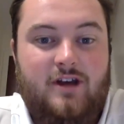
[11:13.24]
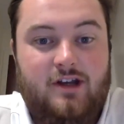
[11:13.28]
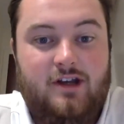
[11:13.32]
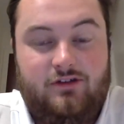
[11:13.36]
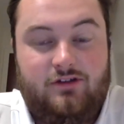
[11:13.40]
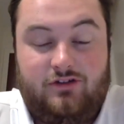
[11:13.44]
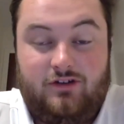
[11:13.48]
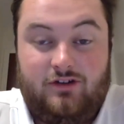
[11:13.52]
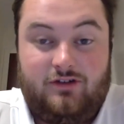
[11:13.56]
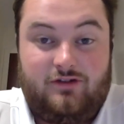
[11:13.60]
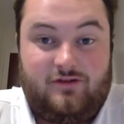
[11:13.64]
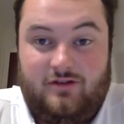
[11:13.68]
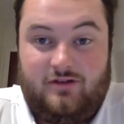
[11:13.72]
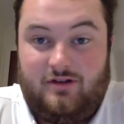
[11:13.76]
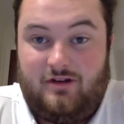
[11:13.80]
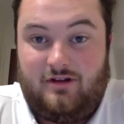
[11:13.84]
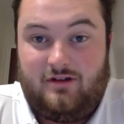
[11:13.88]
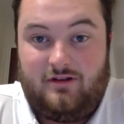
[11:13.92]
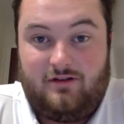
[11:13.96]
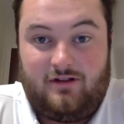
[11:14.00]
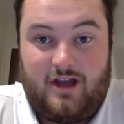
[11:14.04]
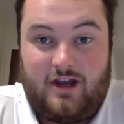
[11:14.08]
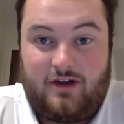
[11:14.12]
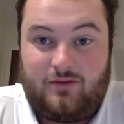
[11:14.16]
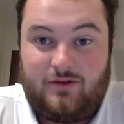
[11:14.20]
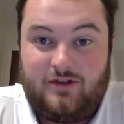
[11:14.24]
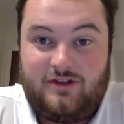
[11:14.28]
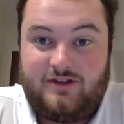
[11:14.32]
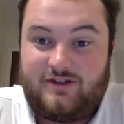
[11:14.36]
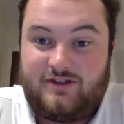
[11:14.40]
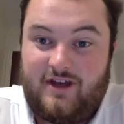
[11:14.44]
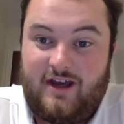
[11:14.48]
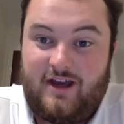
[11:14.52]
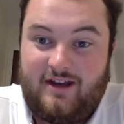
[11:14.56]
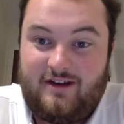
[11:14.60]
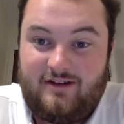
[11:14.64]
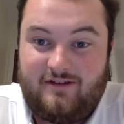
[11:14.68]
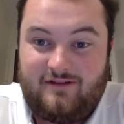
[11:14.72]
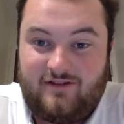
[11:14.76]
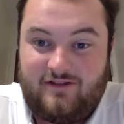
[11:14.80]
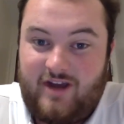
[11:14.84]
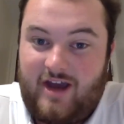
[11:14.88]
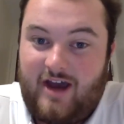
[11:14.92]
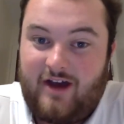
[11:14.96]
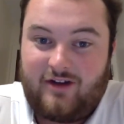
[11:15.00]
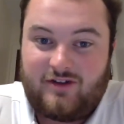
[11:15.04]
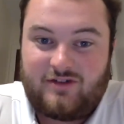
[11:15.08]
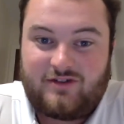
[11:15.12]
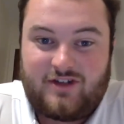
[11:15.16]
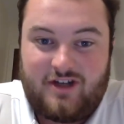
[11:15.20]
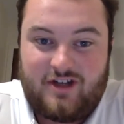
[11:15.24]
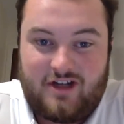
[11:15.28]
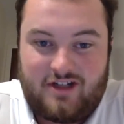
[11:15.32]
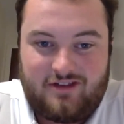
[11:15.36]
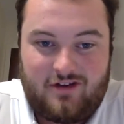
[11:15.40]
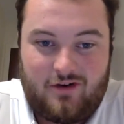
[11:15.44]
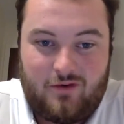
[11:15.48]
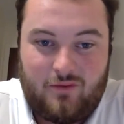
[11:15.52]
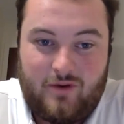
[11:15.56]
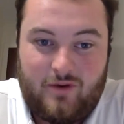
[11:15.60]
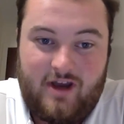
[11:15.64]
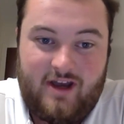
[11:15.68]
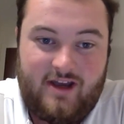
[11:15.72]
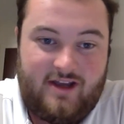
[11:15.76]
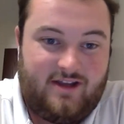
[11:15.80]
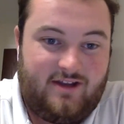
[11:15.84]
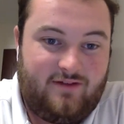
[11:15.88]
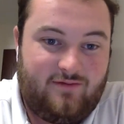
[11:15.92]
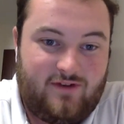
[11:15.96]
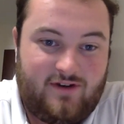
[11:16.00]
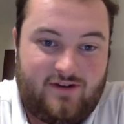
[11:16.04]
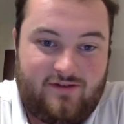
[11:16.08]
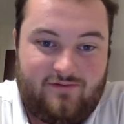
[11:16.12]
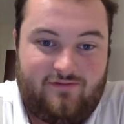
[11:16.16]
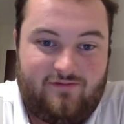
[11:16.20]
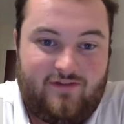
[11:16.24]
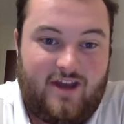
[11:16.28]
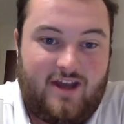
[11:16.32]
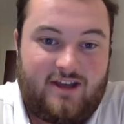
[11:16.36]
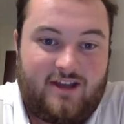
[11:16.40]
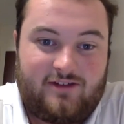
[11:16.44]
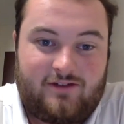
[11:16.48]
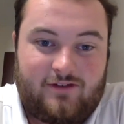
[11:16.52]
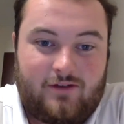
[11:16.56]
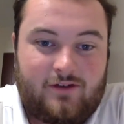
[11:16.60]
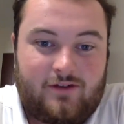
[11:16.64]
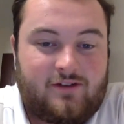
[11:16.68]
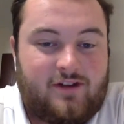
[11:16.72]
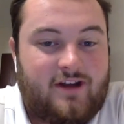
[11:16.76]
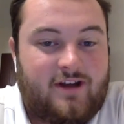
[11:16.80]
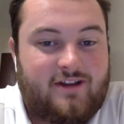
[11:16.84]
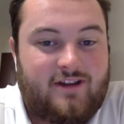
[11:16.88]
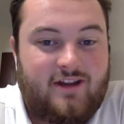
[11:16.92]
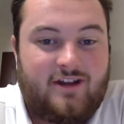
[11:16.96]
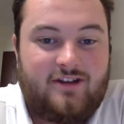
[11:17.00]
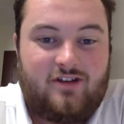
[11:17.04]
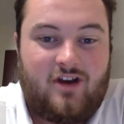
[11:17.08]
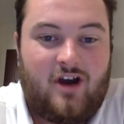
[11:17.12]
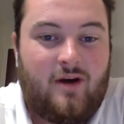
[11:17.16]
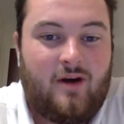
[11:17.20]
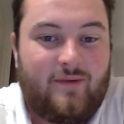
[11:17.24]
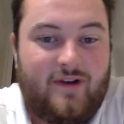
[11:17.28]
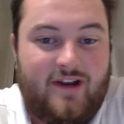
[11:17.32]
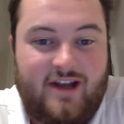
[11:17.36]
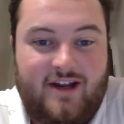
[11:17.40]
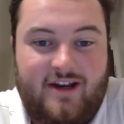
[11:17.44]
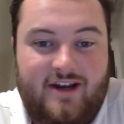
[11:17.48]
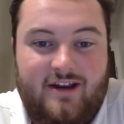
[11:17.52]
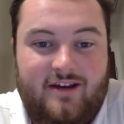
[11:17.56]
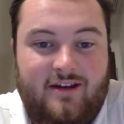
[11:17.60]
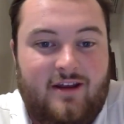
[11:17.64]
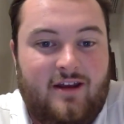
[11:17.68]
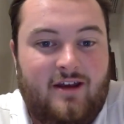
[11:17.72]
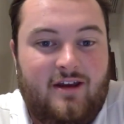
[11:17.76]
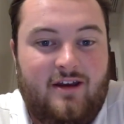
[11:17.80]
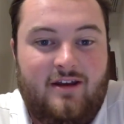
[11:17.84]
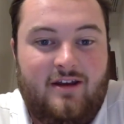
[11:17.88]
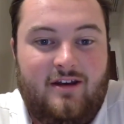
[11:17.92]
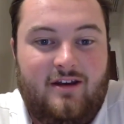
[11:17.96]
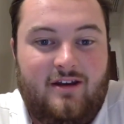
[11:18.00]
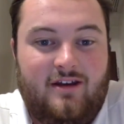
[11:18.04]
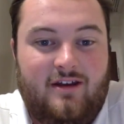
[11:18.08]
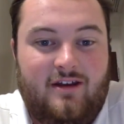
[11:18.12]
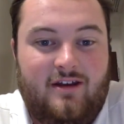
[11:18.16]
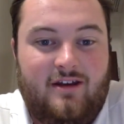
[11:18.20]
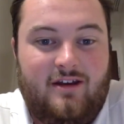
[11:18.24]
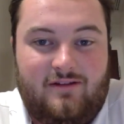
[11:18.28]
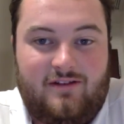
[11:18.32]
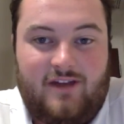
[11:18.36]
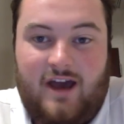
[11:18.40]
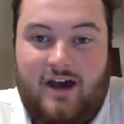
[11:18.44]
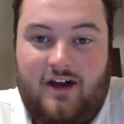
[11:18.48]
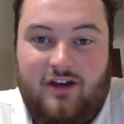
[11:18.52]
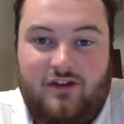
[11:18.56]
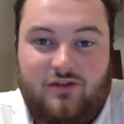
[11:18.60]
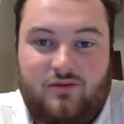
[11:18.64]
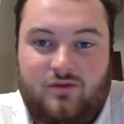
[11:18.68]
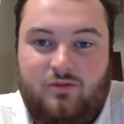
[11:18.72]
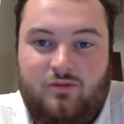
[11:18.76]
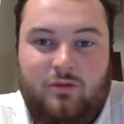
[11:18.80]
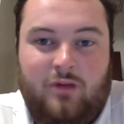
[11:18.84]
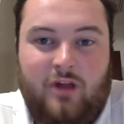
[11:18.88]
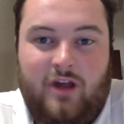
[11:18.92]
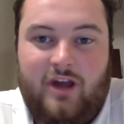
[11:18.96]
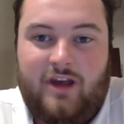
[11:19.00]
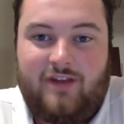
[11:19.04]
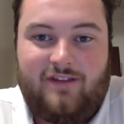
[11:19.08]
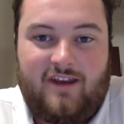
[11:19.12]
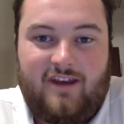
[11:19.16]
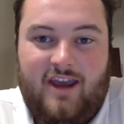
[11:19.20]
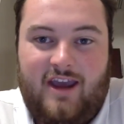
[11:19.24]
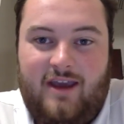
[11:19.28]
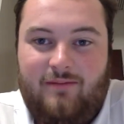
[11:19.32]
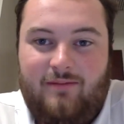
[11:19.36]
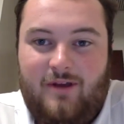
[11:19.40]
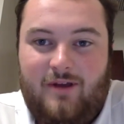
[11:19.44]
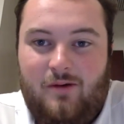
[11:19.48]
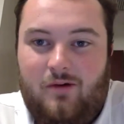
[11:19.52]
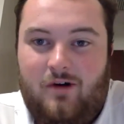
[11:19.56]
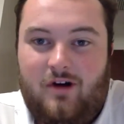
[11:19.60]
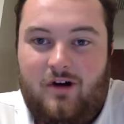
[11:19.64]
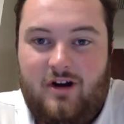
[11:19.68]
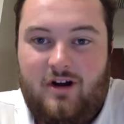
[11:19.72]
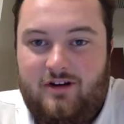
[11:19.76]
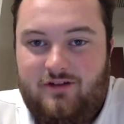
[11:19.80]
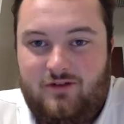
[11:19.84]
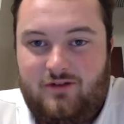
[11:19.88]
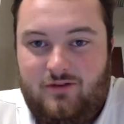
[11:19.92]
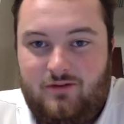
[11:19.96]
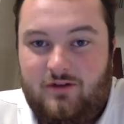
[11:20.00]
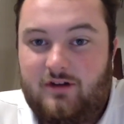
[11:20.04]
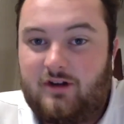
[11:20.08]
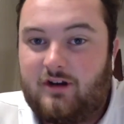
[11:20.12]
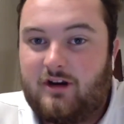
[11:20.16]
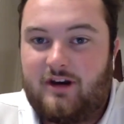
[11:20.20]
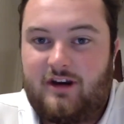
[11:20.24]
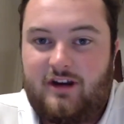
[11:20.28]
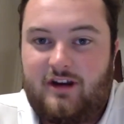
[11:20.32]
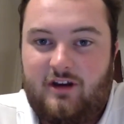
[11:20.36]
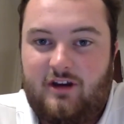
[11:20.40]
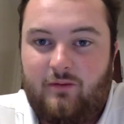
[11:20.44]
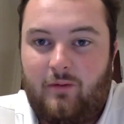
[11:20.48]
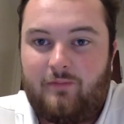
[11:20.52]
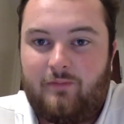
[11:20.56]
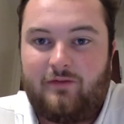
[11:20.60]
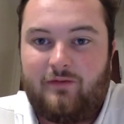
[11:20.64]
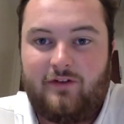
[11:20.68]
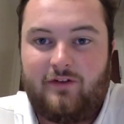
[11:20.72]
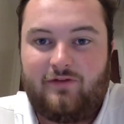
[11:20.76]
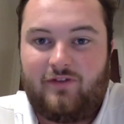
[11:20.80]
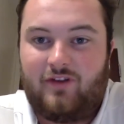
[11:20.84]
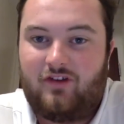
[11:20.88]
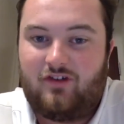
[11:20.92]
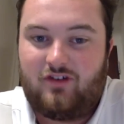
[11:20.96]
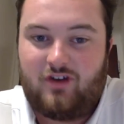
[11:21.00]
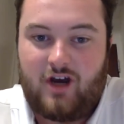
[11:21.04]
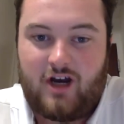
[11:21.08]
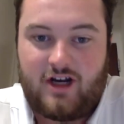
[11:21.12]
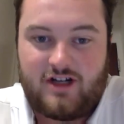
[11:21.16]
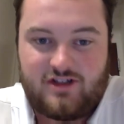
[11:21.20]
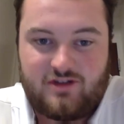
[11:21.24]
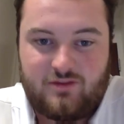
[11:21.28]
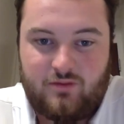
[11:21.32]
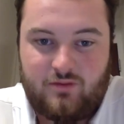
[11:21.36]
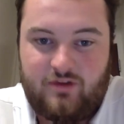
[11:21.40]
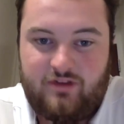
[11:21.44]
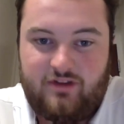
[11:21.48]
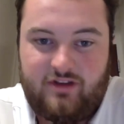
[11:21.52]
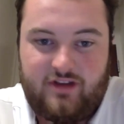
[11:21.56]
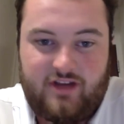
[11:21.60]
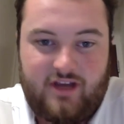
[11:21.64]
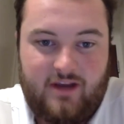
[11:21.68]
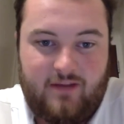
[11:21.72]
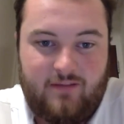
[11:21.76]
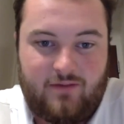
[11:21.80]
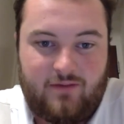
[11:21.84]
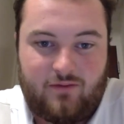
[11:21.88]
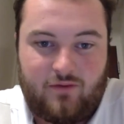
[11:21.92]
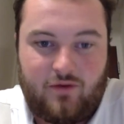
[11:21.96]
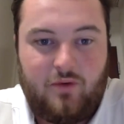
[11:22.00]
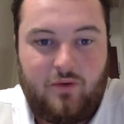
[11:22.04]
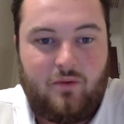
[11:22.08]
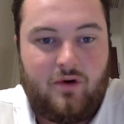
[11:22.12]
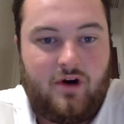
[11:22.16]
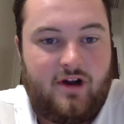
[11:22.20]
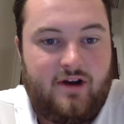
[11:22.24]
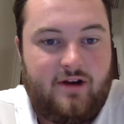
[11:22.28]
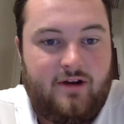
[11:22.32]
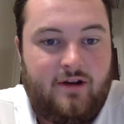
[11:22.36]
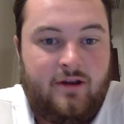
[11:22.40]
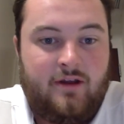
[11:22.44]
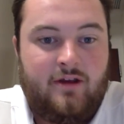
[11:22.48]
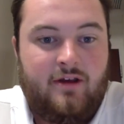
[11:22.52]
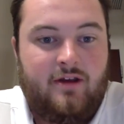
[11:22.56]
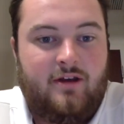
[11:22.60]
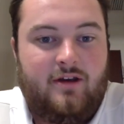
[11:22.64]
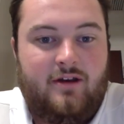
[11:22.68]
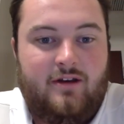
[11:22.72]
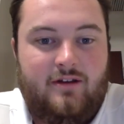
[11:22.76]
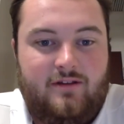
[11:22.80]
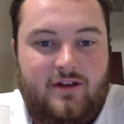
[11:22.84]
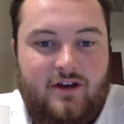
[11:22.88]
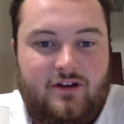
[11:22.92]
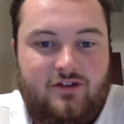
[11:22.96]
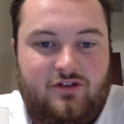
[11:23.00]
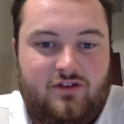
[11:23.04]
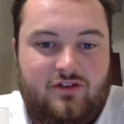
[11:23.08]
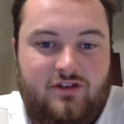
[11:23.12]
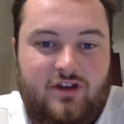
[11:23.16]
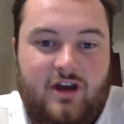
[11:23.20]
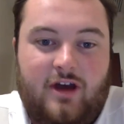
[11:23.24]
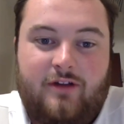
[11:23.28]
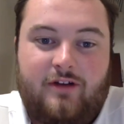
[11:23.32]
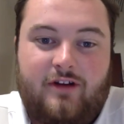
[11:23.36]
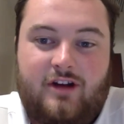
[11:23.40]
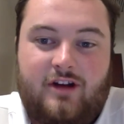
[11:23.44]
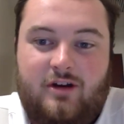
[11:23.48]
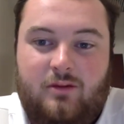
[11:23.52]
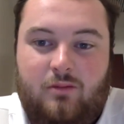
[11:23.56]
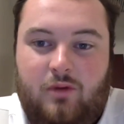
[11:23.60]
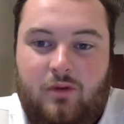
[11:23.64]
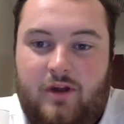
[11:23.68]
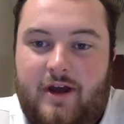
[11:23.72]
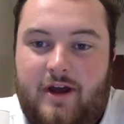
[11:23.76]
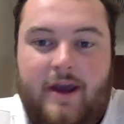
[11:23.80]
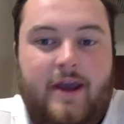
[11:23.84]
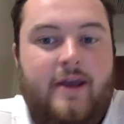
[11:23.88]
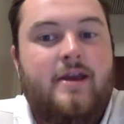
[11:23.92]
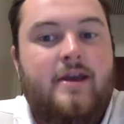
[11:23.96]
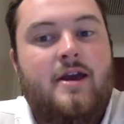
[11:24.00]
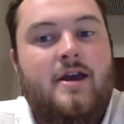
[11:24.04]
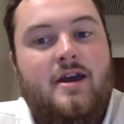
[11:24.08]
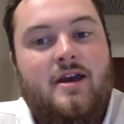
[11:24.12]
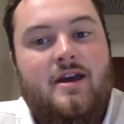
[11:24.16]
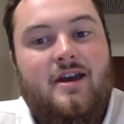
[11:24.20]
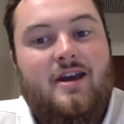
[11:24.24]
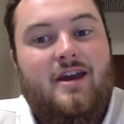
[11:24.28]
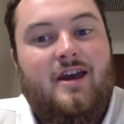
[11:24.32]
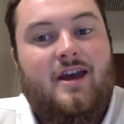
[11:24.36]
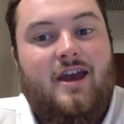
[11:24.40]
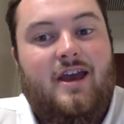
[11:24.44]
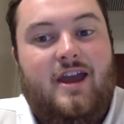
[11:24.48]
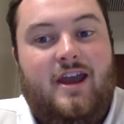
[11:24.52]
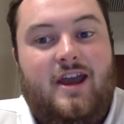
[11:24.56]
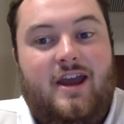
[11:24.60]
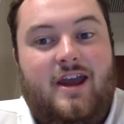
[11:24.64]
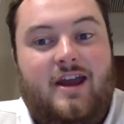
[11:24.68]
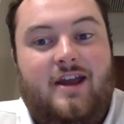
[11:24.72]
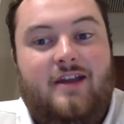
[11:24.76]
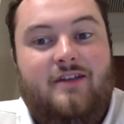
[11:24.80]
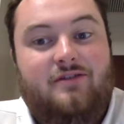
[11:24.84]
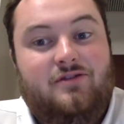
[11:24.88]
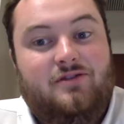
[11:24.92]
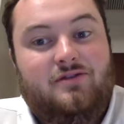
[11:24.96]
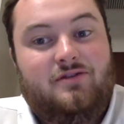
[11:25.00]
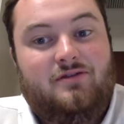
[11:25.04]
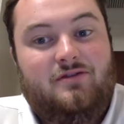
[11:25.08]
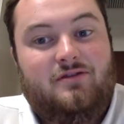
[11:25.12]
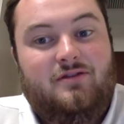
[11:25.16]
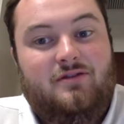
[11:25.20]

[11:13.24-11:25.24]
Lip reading: It's just, like we said, Dallas got their way. Even if Vegas looked like they dominated, Dallas was playing the game they wanted to. They're going to give up 50 shots and win the game 3-1. That's just how they're going to play. And